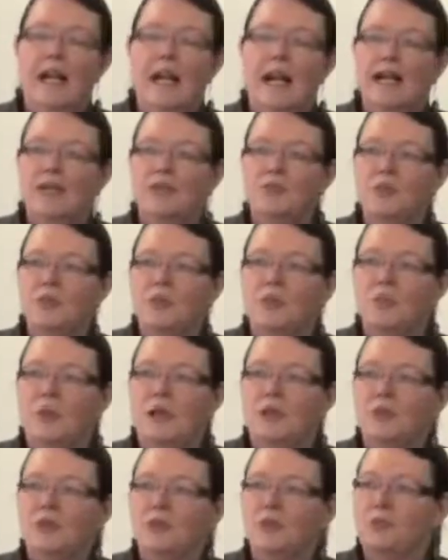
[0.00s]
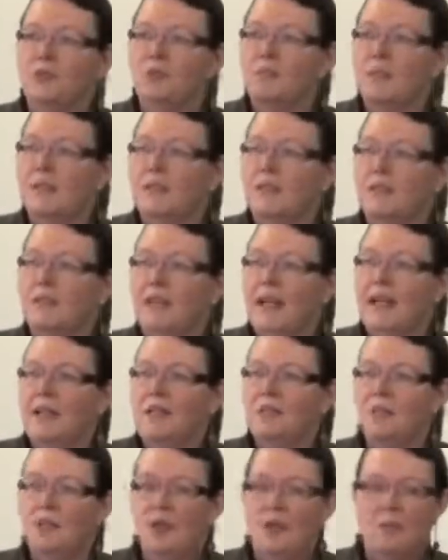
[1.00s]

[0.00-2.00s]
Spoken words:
I don't know about you, but I grew